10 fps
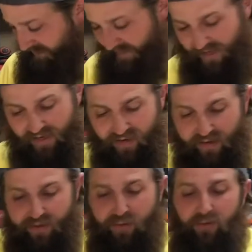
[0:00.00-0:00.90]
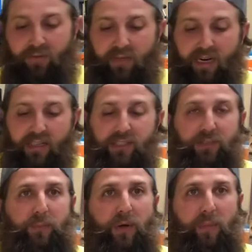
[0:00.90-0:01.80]
And it'll kind of just
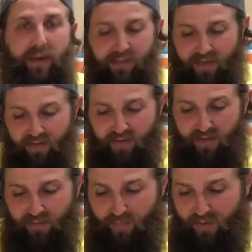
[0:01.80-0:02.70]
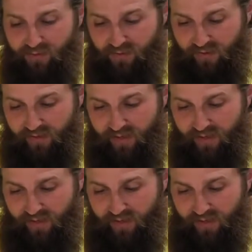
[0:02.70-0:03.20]
put it back together like a puzzle